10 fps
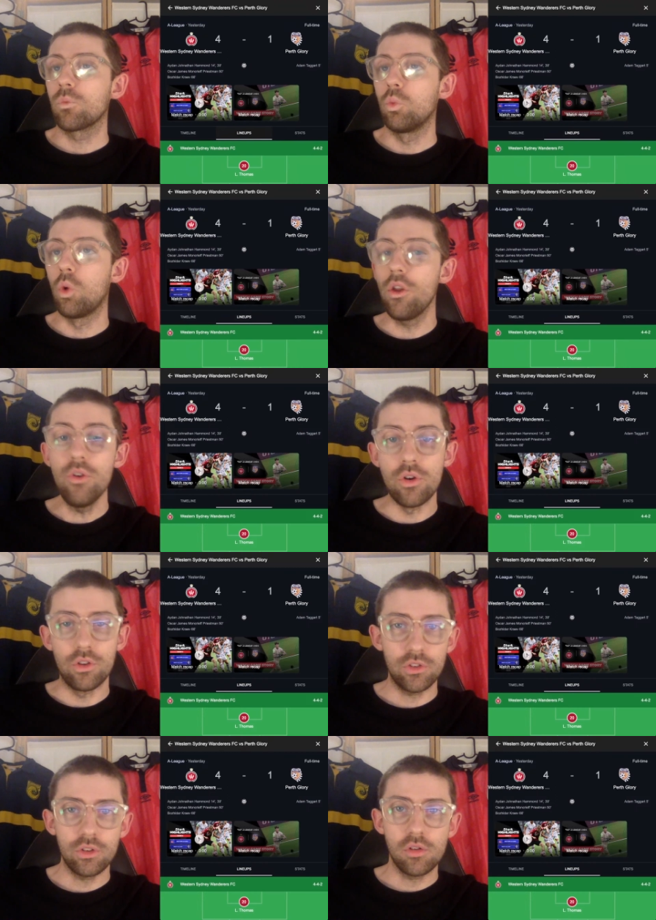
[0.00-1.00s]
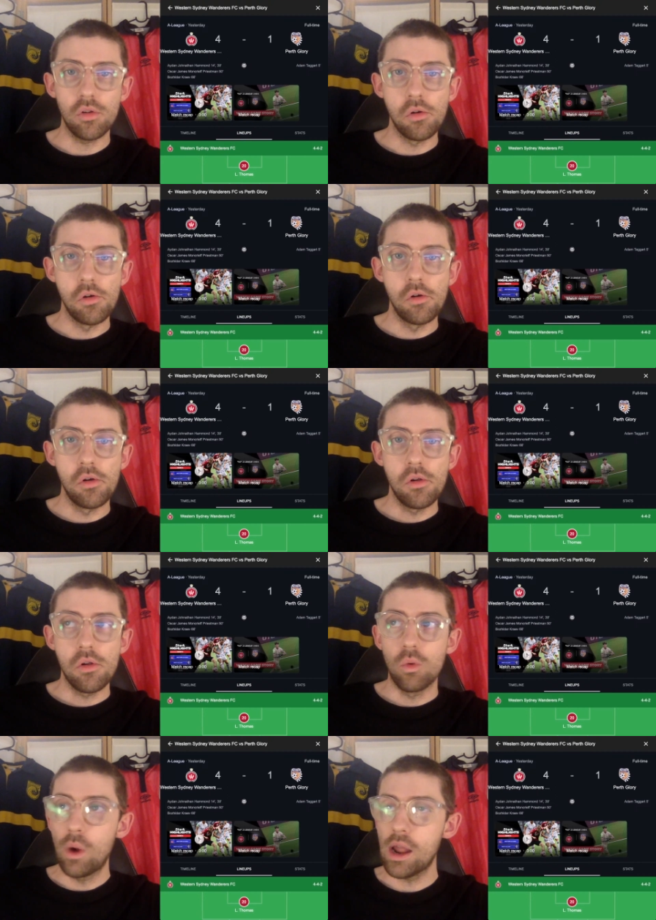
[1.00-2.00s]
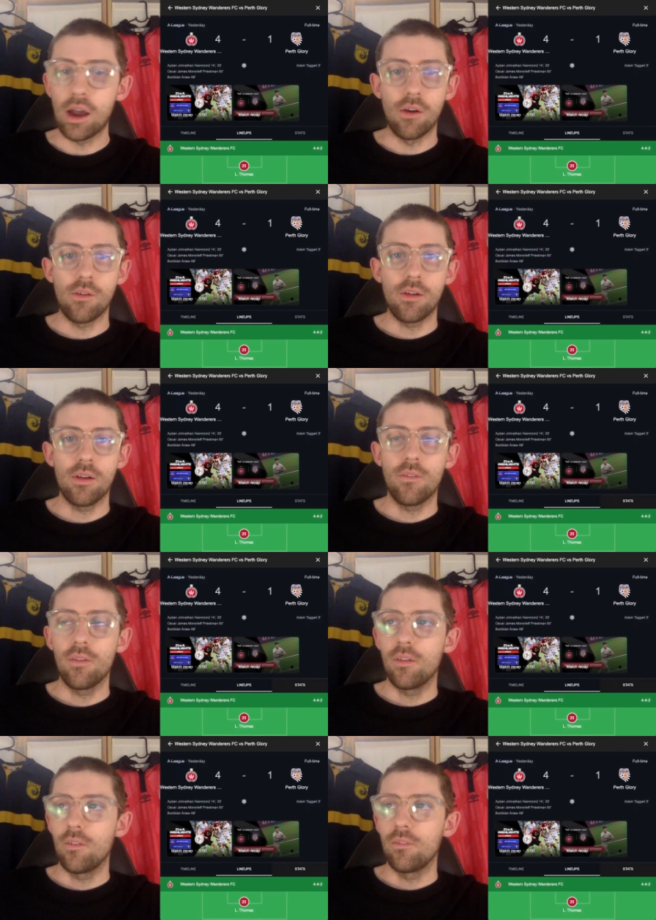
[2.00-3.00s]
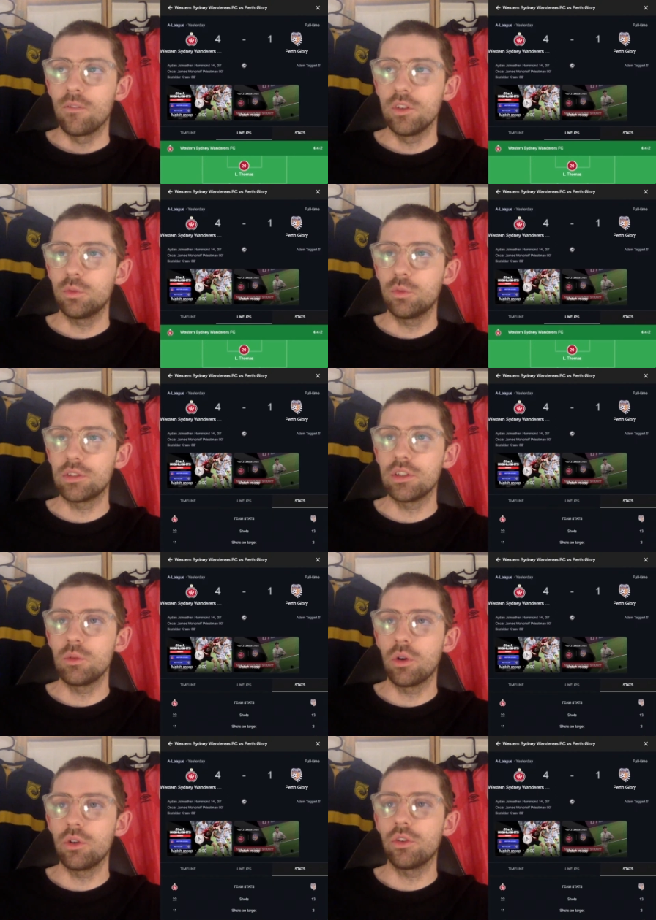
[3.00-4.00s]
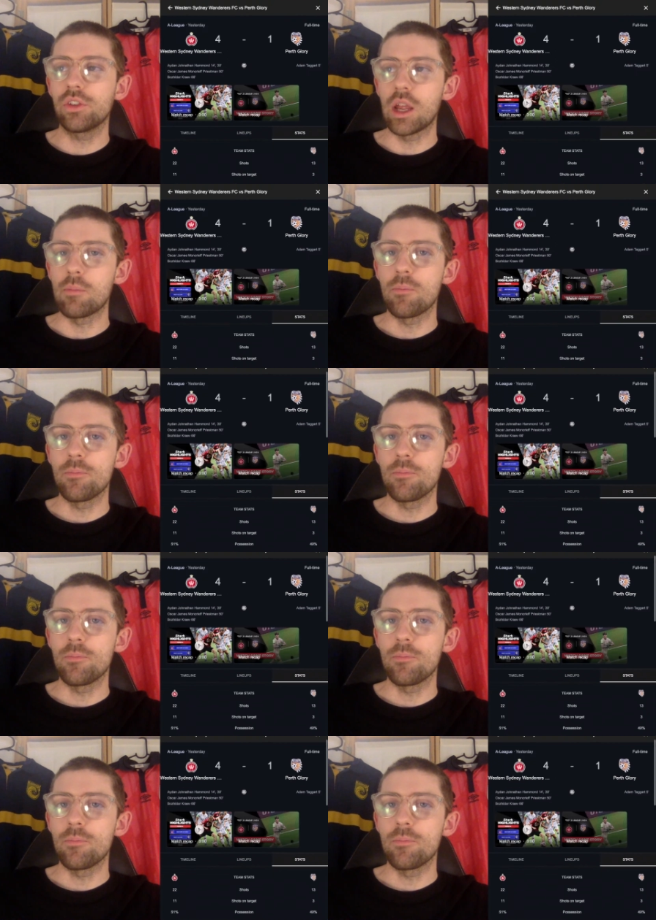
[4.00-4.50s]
Wanderers. Wow. This West Sydney Wanderers team,